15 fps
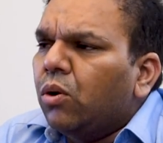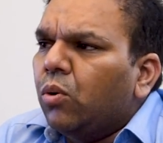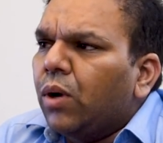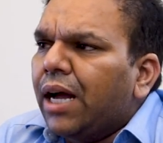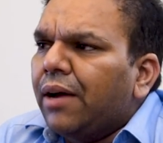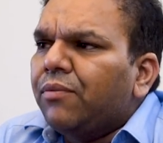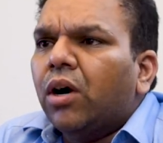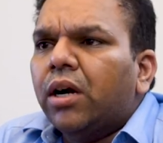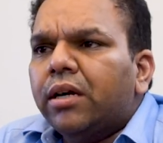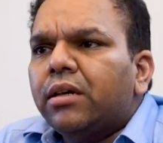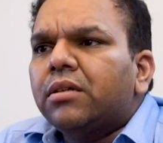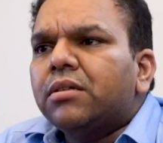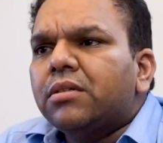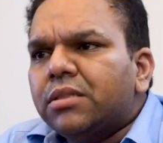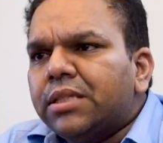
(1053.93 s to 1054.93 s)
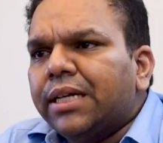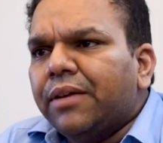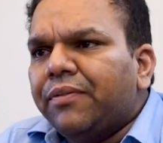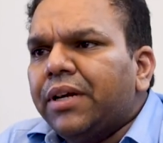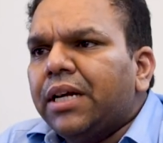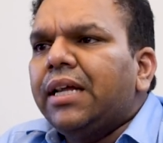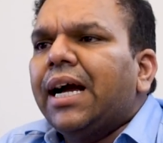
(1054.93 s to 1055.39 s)
Who have got
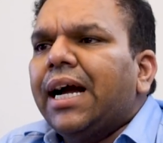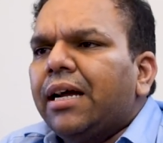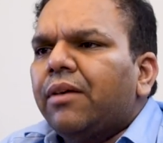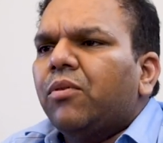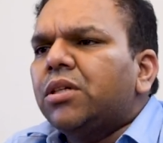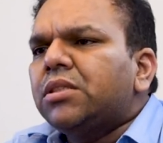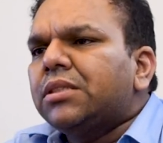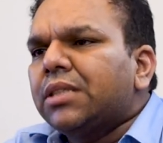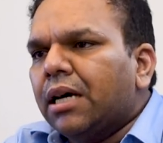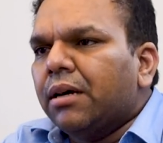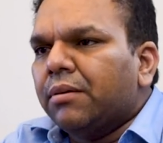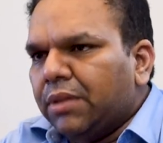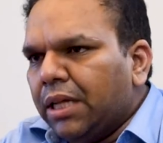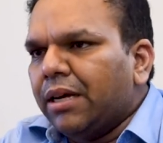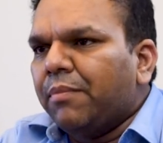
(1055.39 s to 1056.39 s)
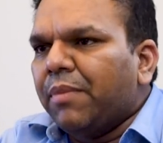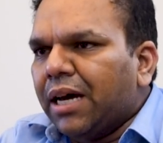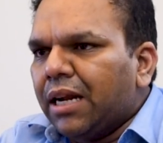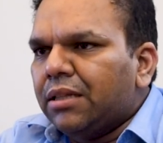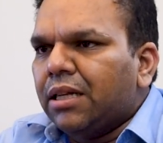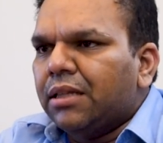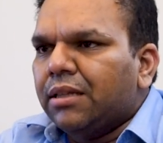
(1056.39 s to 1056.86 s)
significantly higher awards. They are
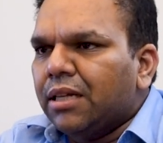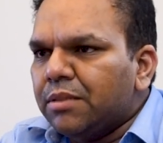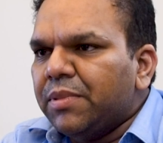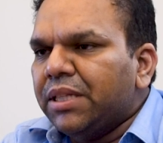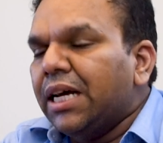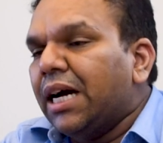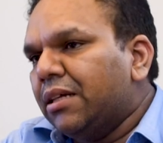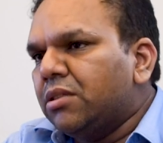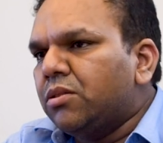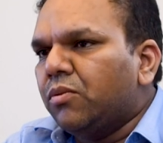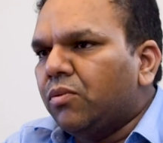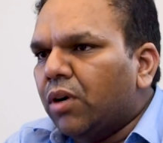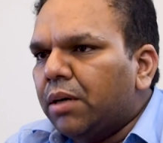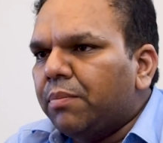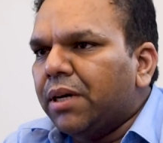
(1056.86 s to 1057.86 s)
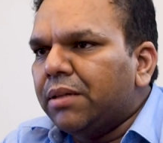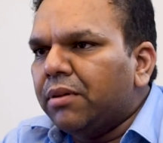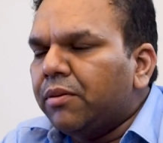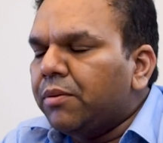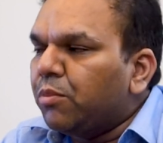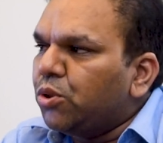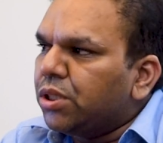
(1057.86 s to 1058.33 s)
Bharat Ratnas, but there are others who've got
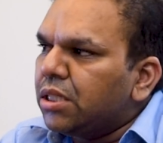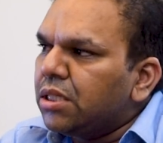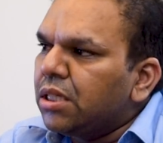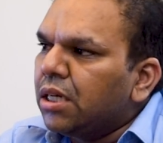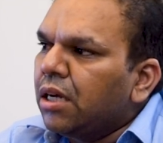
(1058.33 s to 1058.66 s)
Padma Vibhushans.